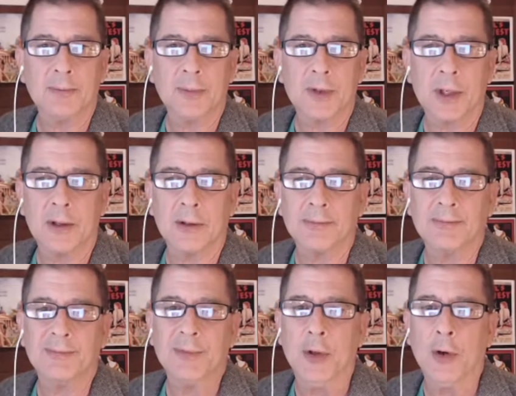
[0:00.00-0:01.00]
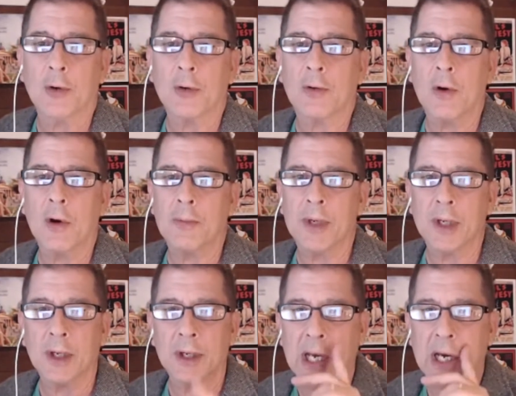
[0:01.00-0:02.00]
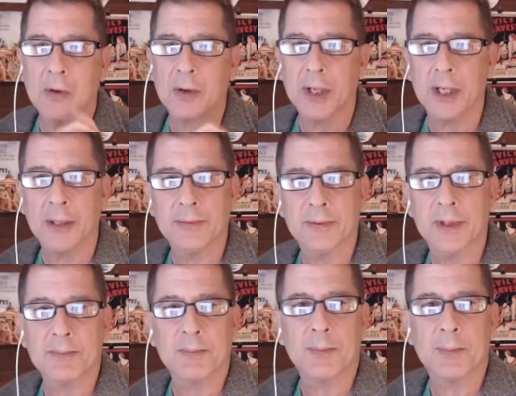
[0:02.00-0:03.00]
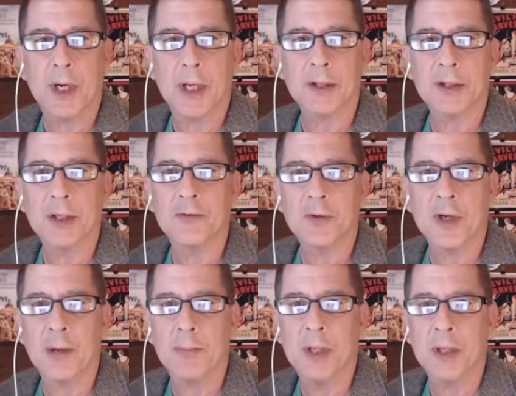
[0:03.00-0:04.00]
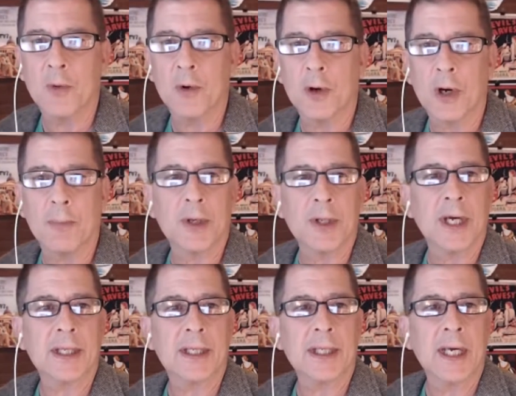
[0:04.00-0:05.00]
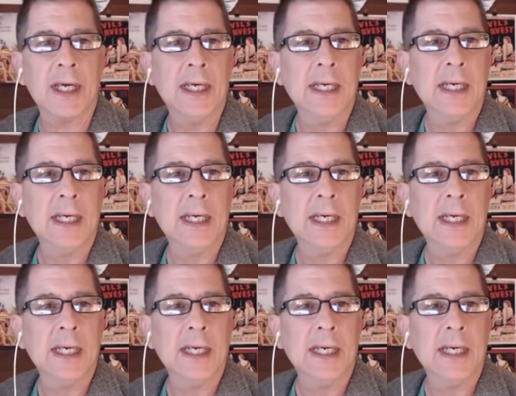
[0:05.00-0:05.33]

So don't quote me on that one. I apologize for not being more up on that today.